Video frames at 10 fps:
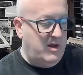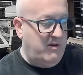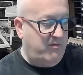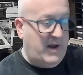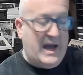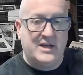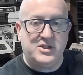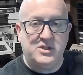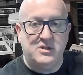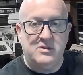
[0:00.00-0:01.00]

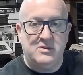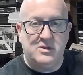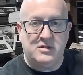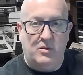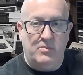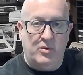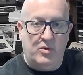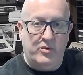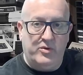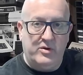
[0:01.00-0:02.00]
flash that's on
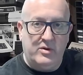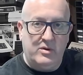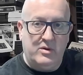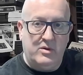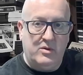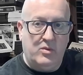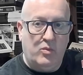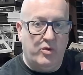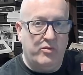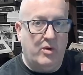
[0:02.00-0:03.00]
board
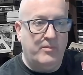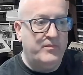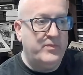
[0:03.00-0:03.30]
OneROM.